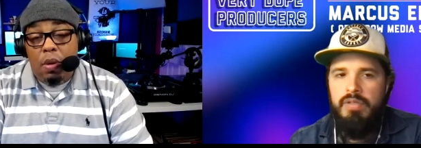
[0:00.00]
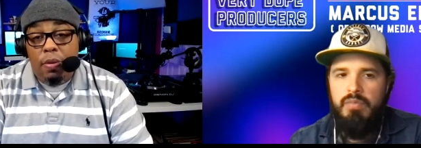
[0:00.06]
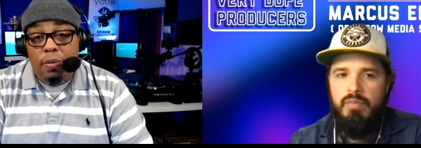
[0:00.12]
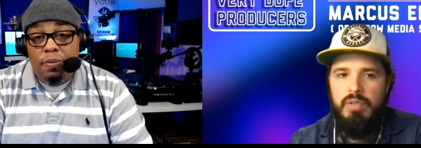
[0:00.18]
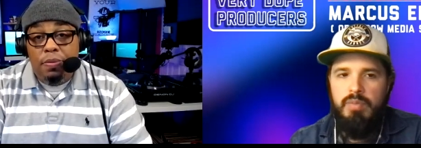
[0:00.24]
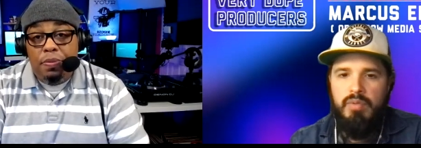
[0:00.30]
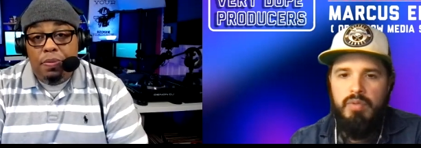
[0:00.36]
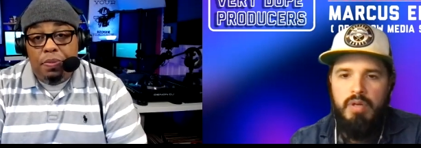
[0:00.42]
Speaker 1: and
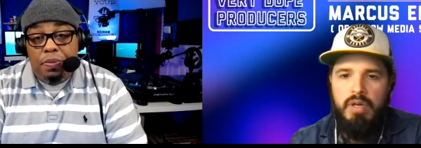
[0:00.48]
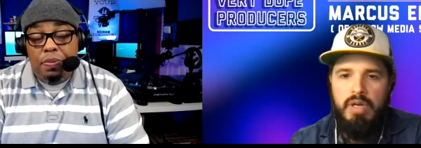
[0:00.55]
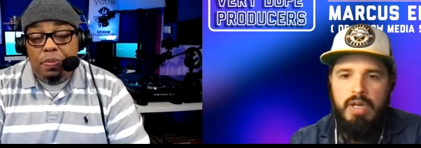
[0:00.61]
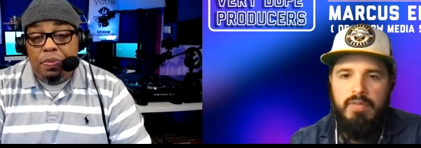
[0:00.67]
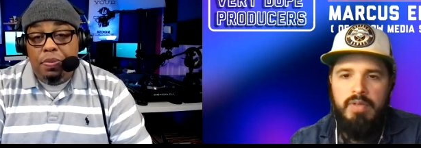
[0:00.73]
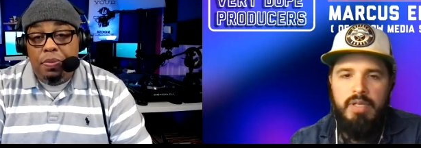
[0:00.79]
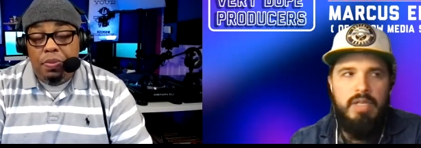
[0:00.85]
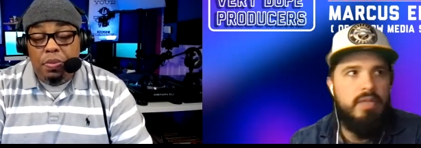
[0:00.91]
people who are
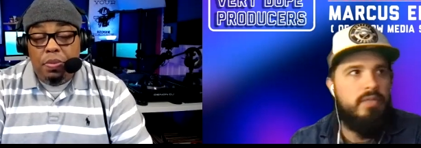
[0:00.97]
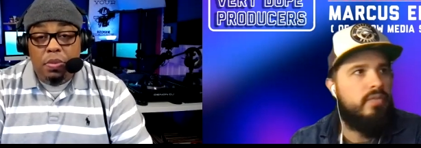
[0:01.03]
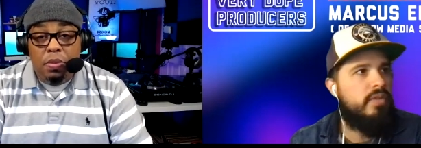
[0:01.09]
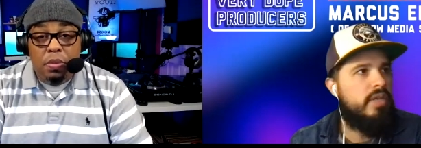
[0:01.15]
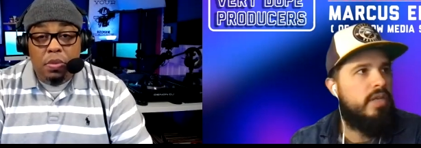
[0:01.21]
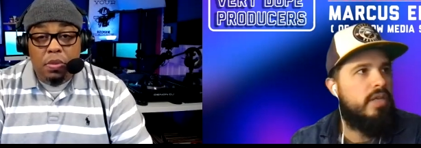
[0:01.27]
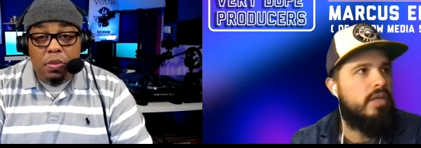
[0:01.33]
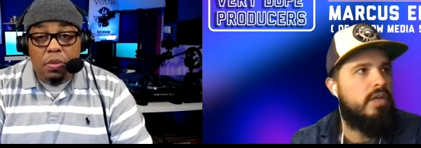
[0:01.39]
advocating for
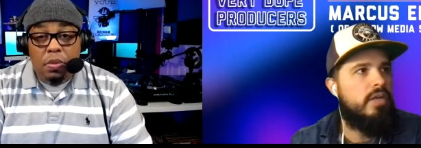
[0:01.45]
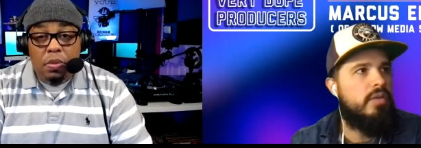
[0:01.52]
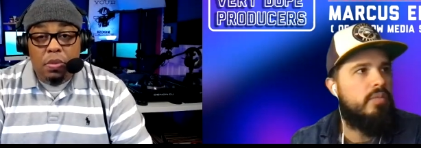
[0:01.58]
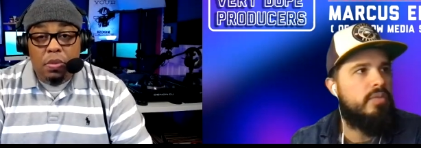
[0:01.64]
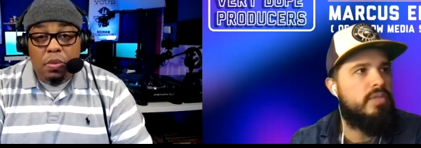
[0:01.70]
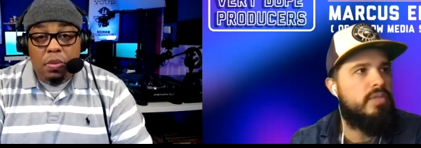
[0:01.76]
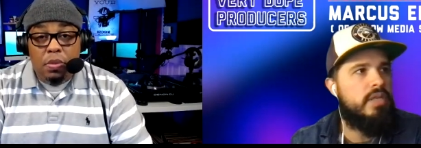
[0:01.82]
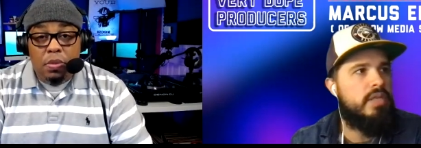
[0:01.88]
that 100.
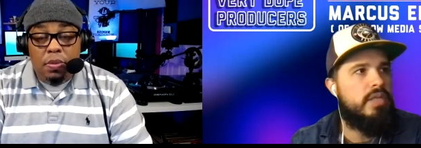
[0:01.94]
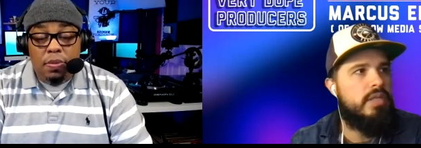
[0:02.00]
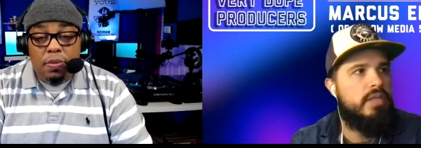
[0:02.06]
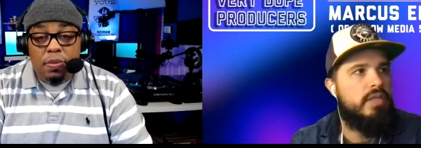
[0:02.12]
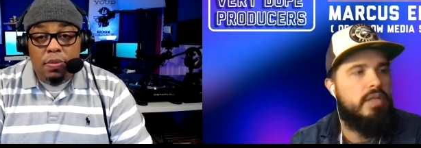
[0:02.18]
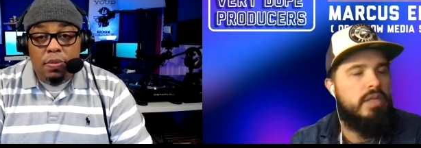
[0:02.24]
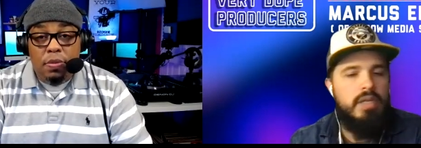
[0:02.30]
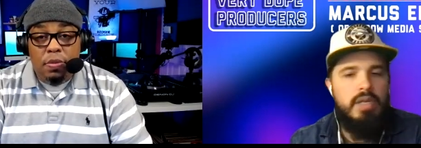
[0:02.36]
percent
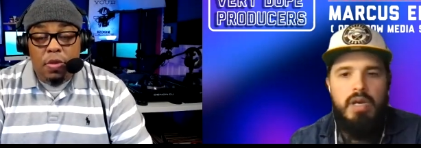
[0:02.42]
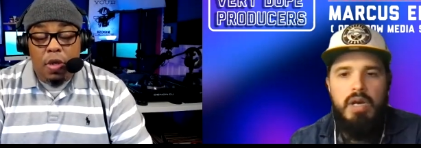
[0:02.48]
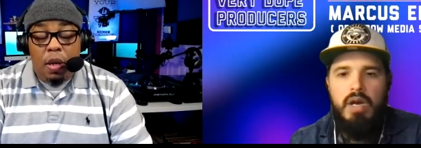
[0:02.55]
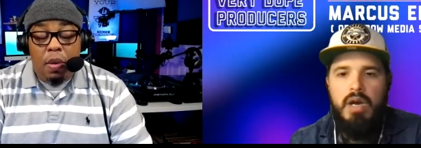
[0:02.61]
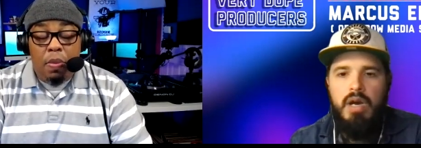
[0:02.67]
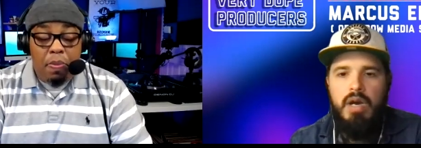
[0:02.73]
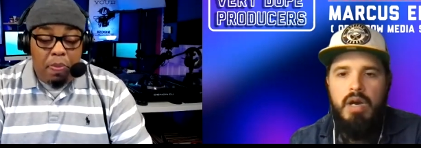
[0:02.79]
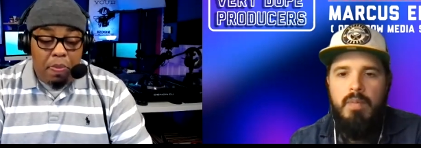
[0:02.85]
Yeah.